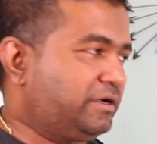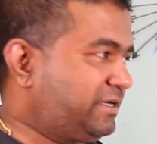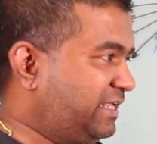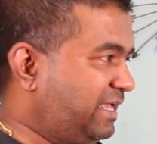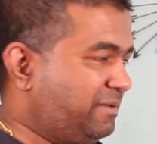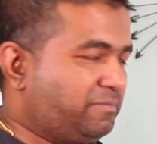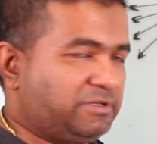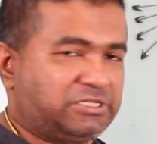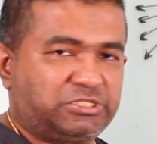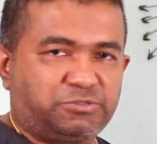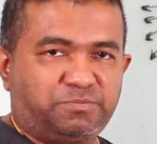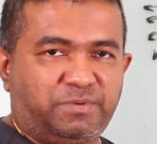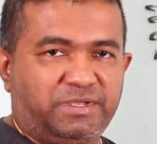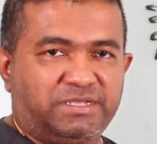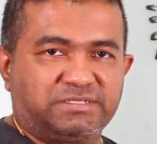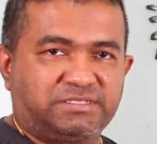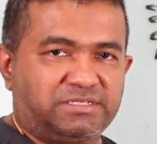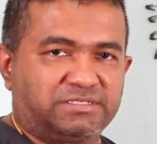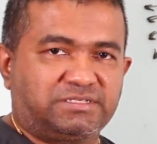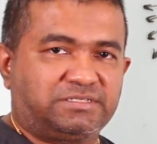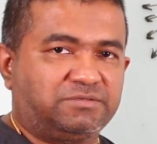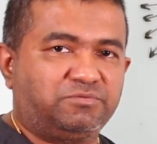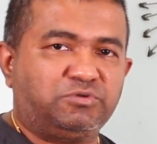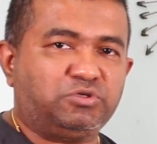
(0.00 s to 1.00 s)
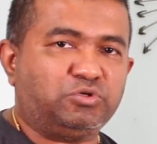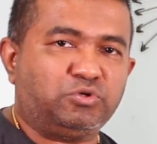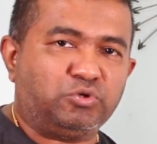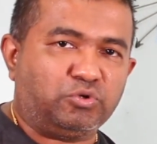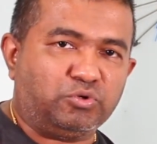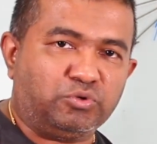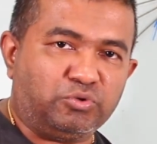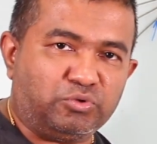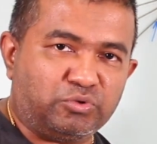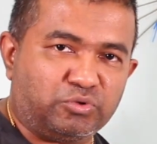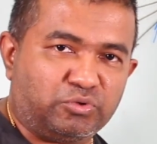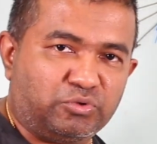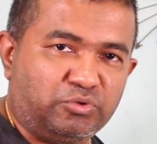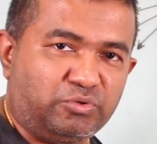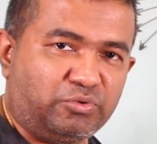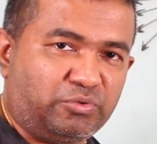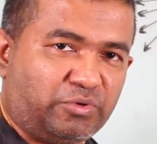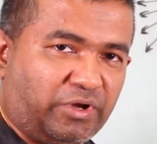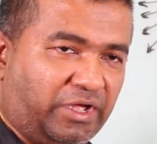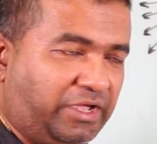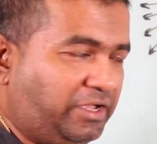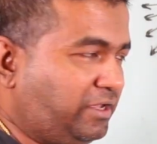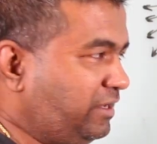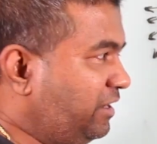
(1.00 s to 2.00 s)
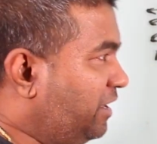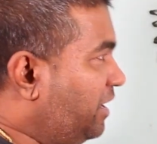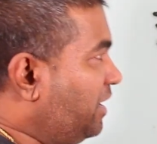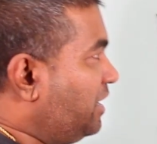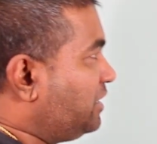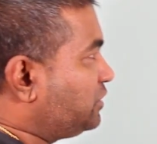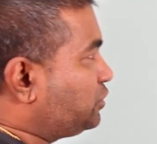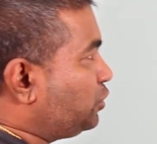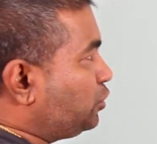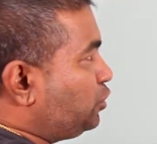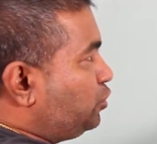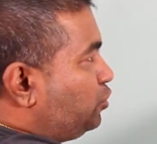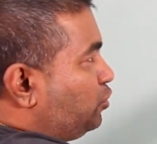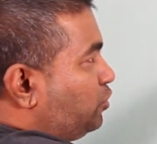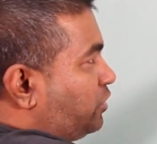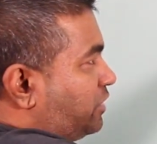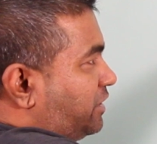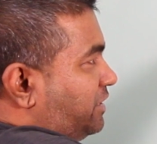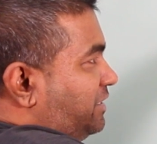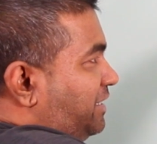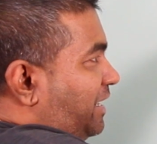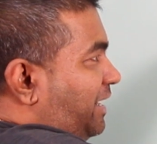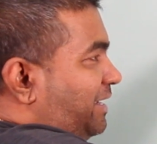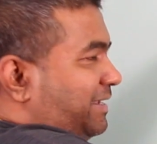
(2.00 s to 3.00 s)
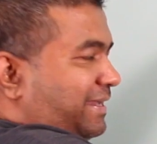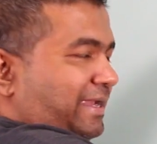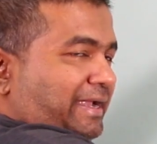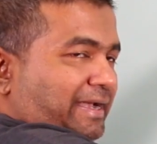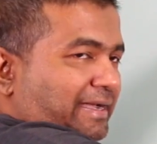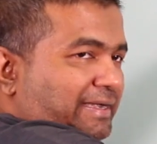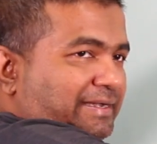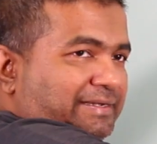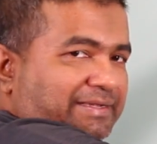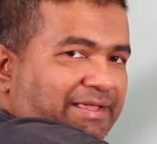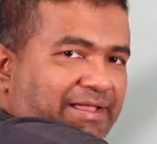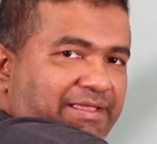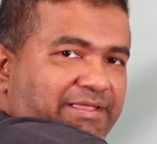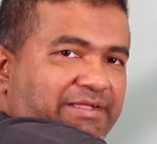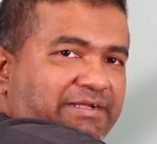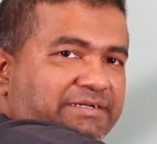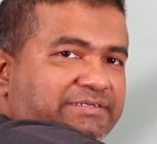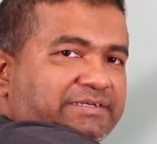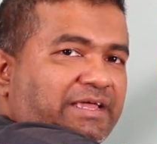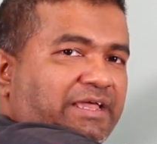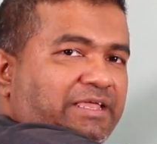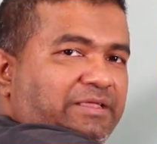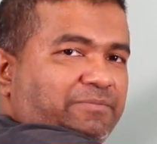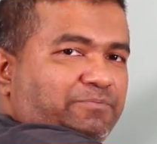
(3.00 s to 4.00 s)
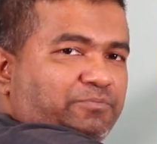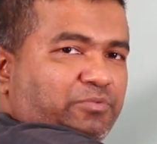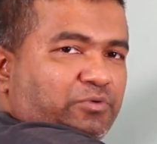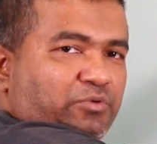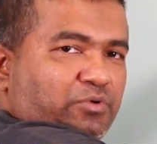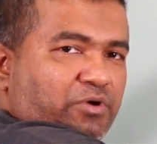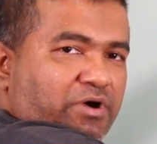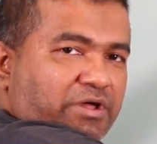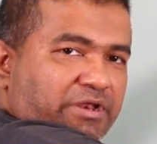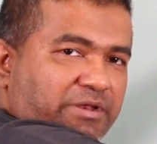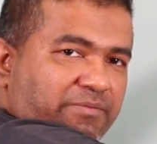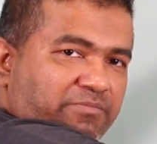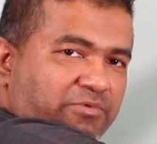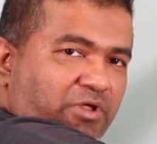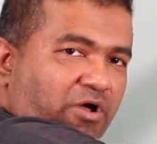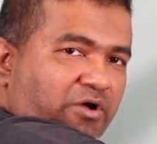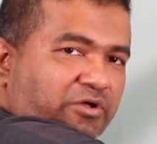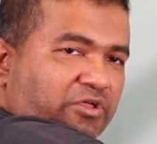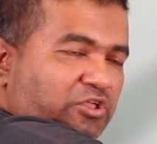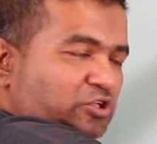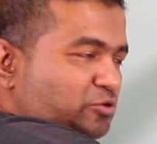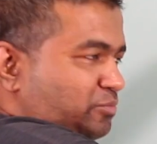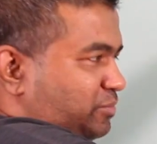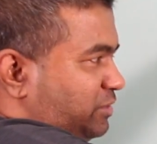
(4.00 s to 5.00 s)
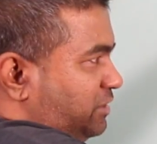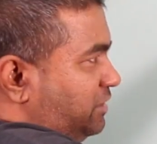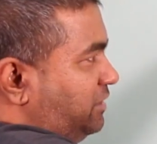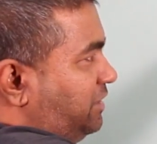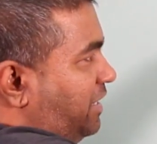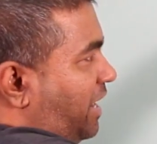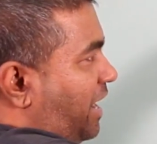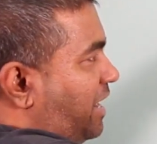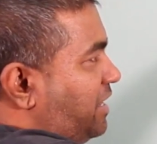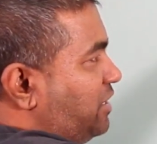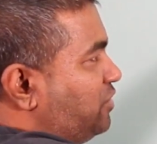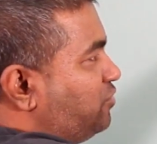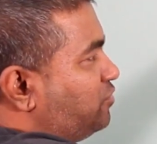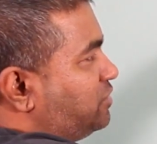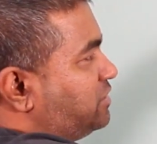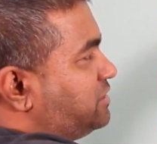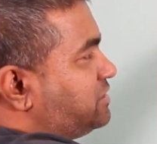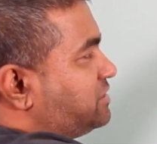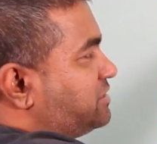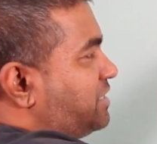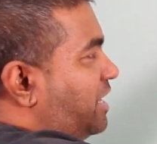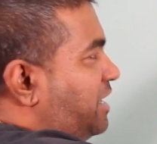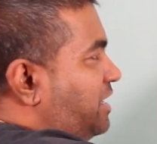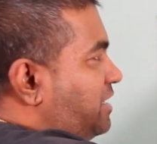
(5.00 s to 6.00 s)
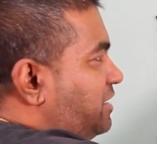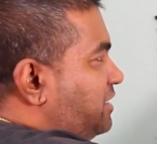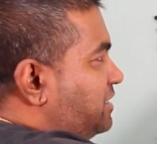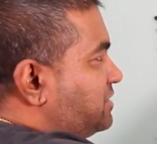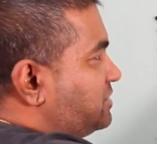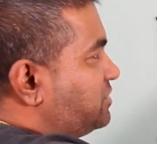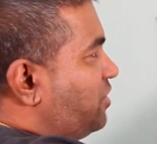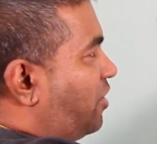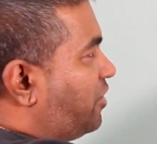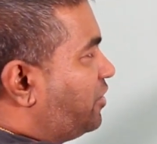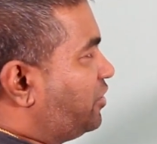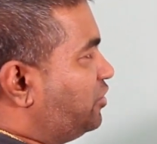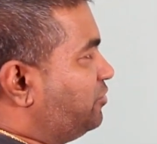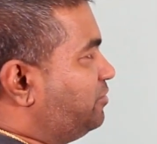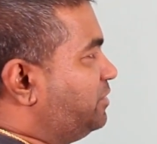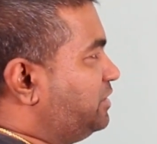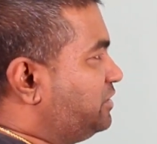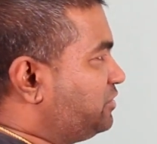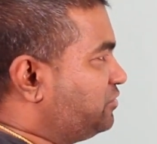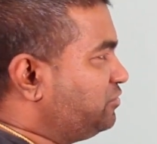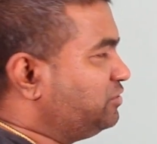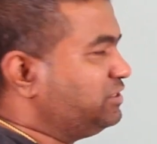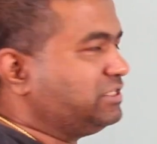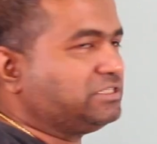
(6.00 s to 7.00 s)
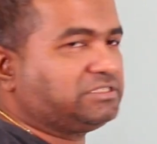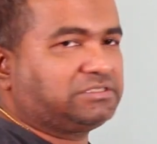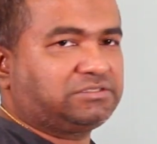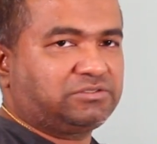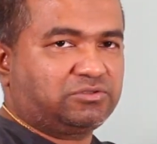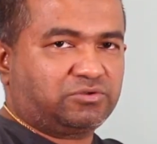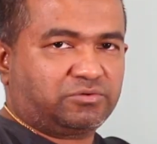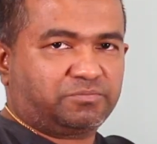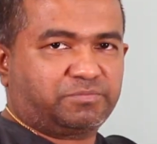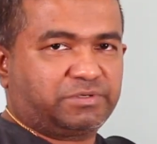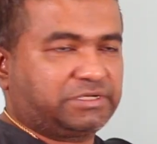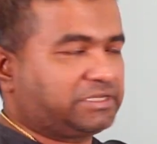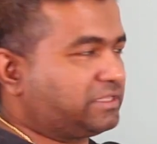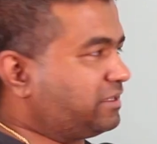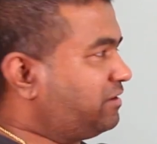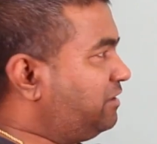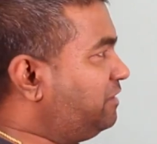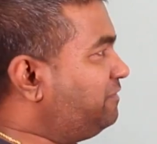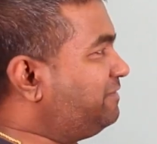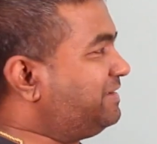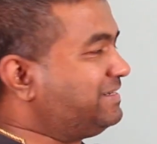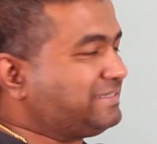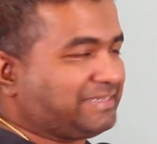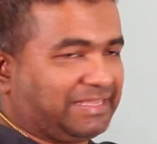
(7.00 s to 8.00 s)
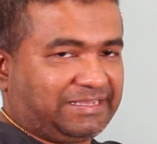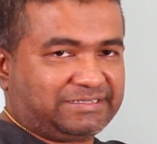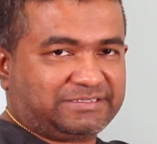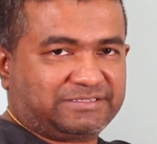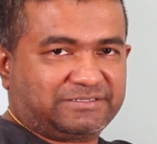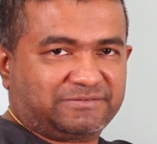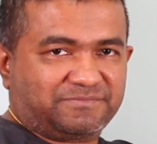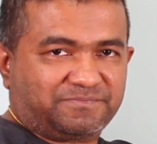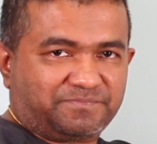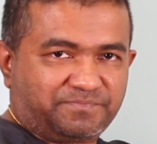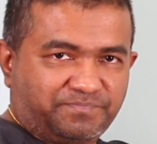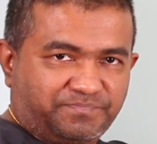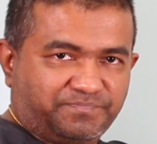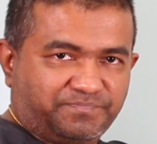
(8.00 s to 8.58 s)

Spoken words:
table spaces, we don't know, right? So you create entire type ORM document and you assign this document to this particular vertex,